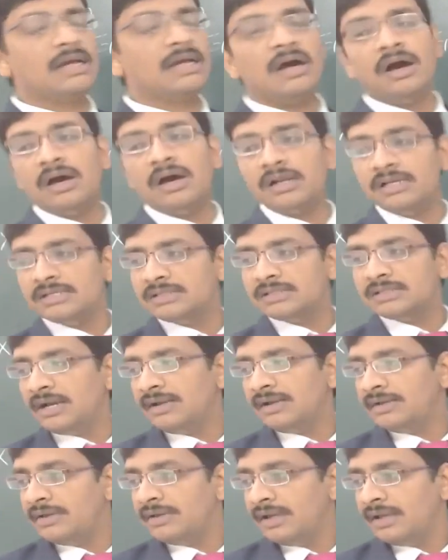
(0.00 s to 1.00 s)
r is
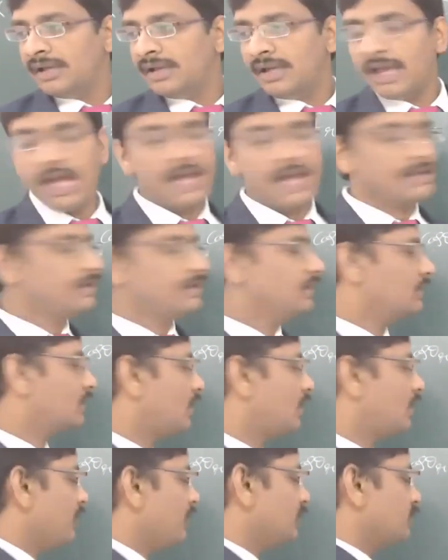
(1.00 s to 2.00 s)
the angle.
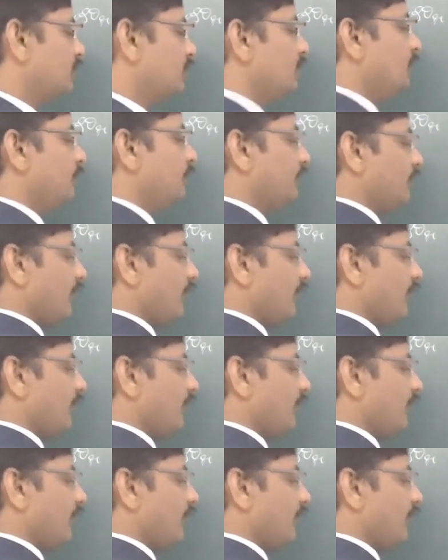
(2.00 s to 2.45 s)
Now actually if you